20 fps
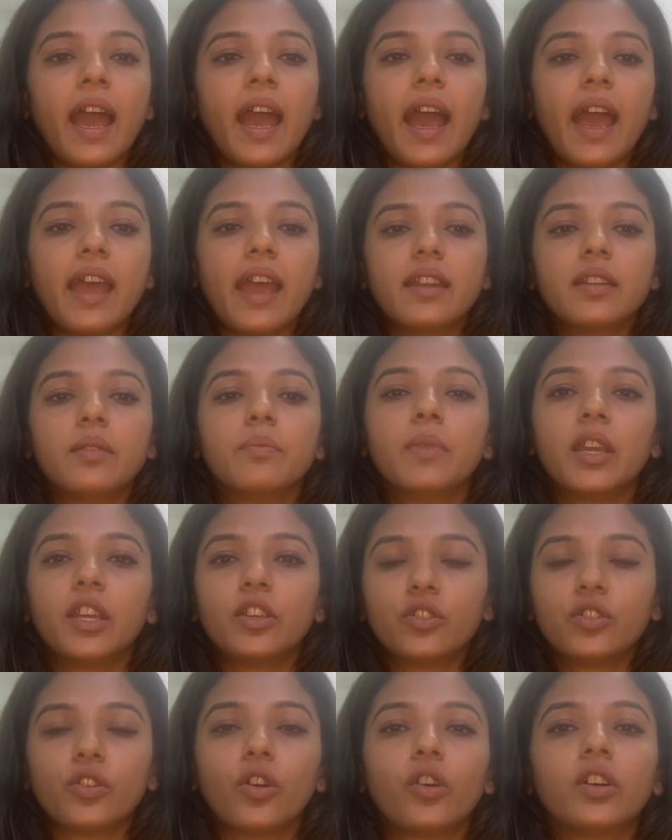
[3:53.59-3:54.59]
and
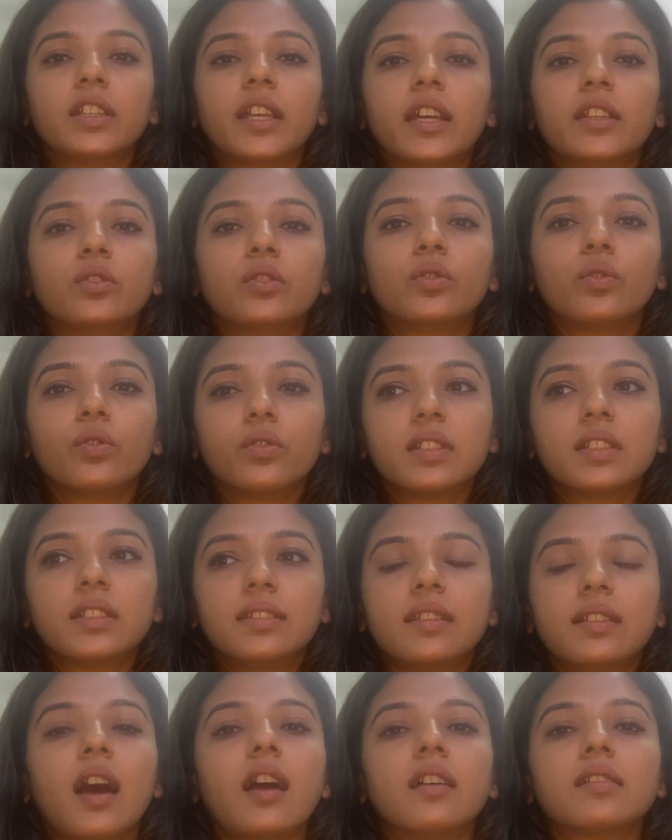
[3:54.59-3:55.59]
make sure that
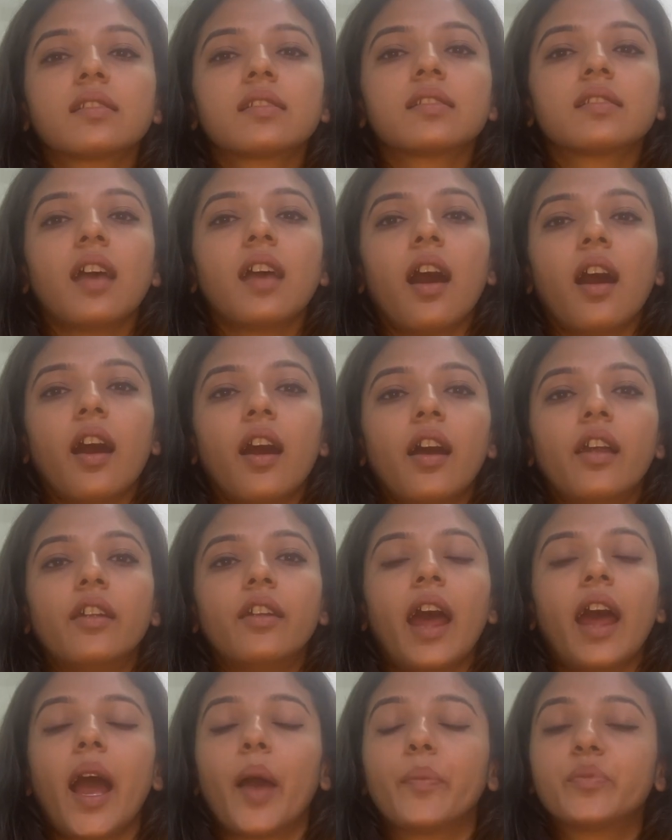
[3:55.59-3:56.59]
those tasks
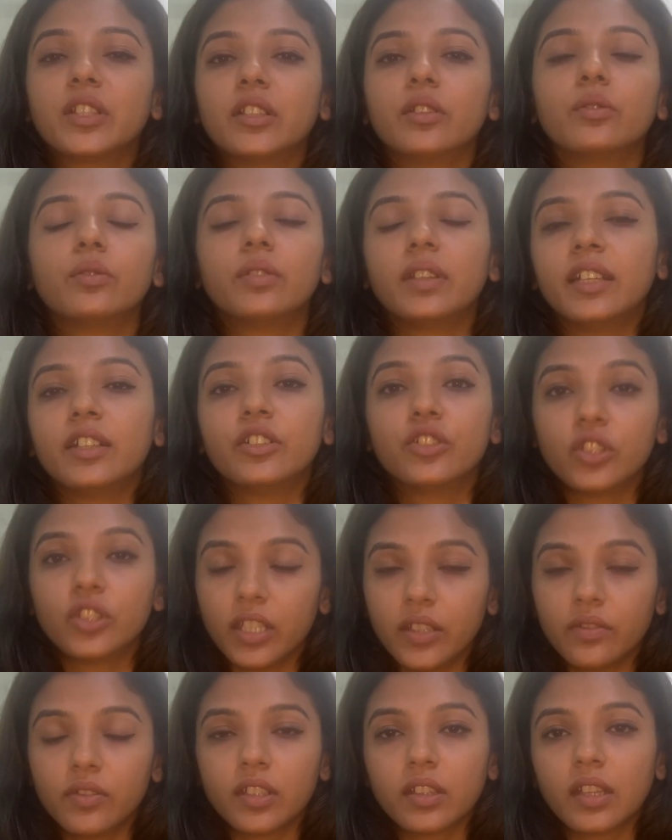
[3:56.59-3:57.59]
are absolutely
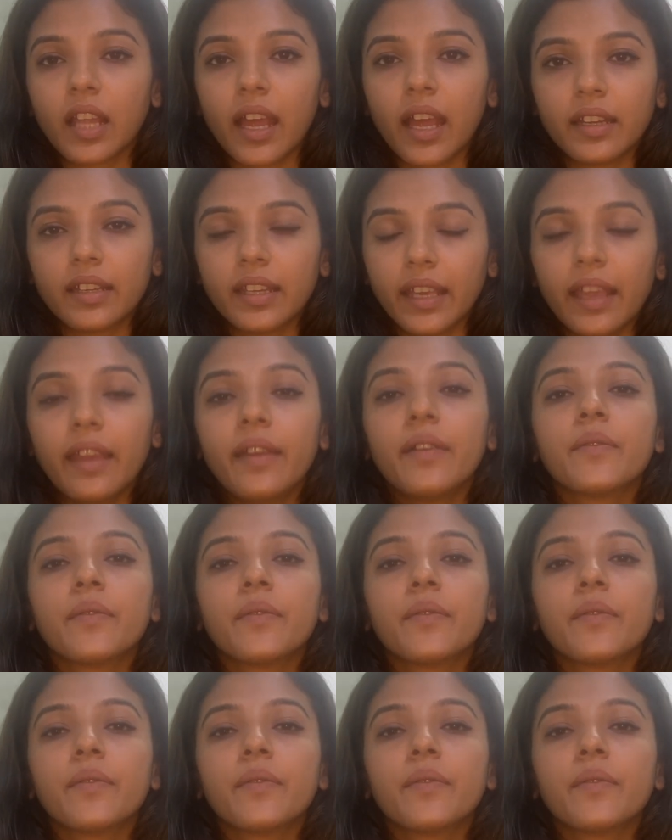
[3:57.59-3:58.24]
achieved in that day.